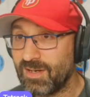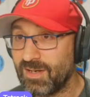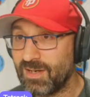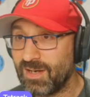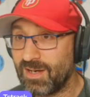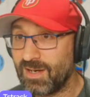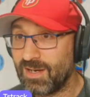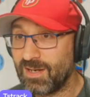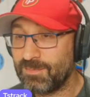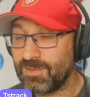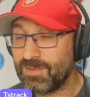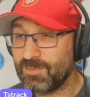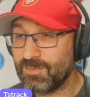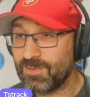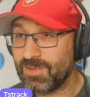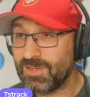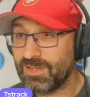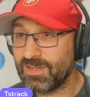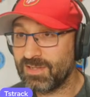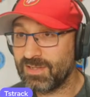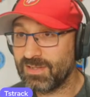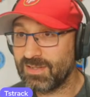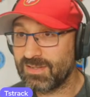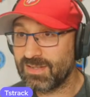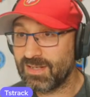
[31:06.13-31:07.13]
I'd be
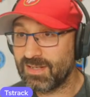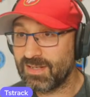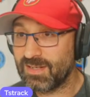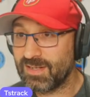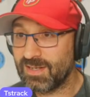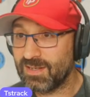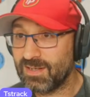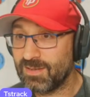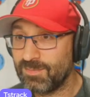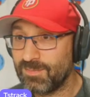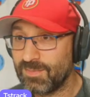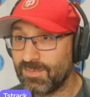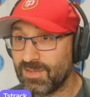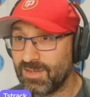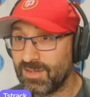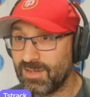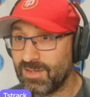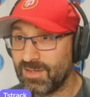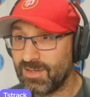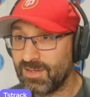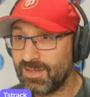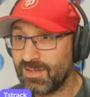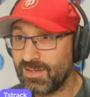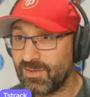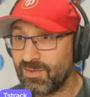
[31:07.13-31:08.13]
willing to take him
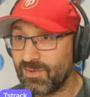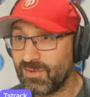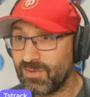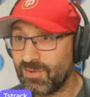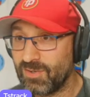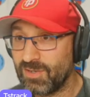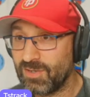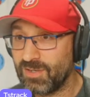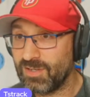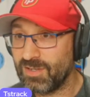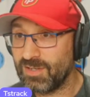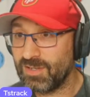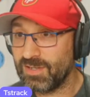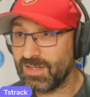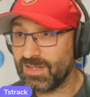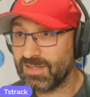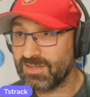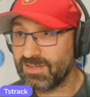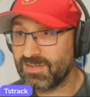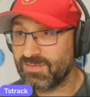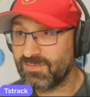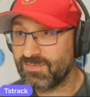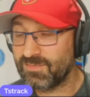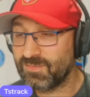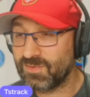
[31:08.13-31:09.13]
here, or
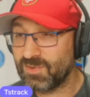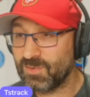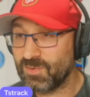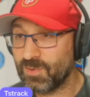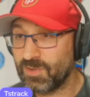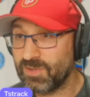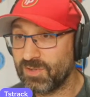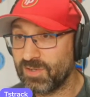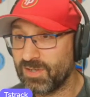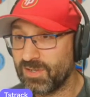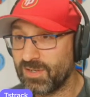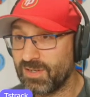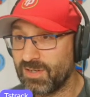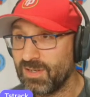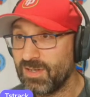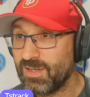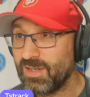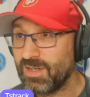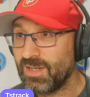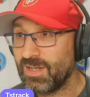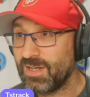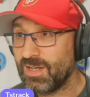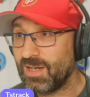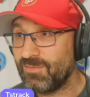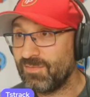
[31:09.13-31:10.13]
unless you want
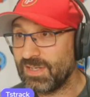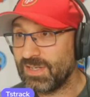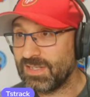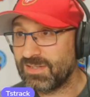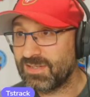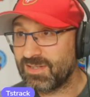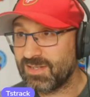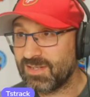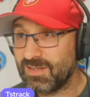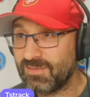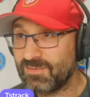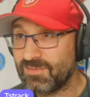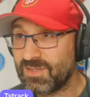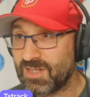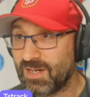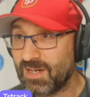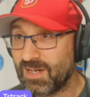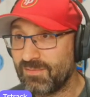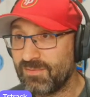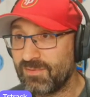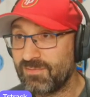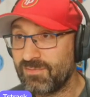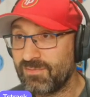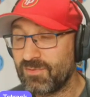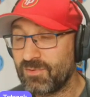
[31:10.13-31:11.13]
to, and then see if
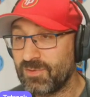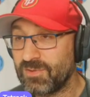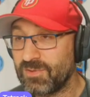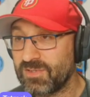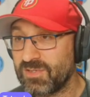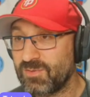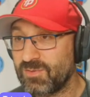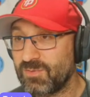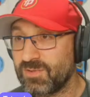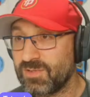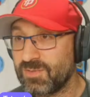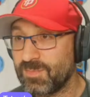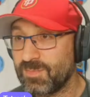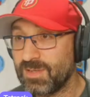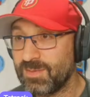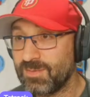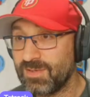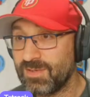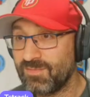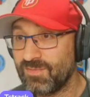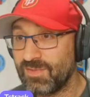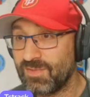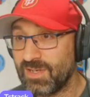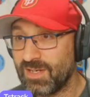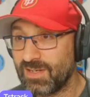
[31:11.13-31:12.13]
Stafford falls to us maybe
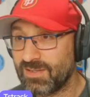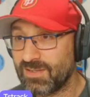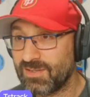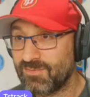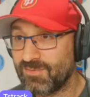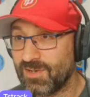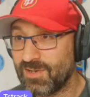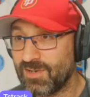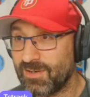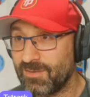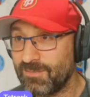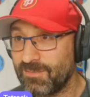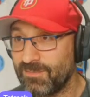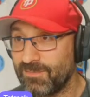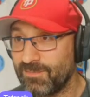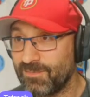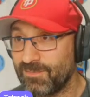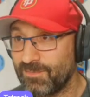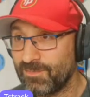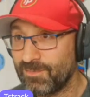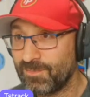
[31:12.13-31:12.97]
in the next round.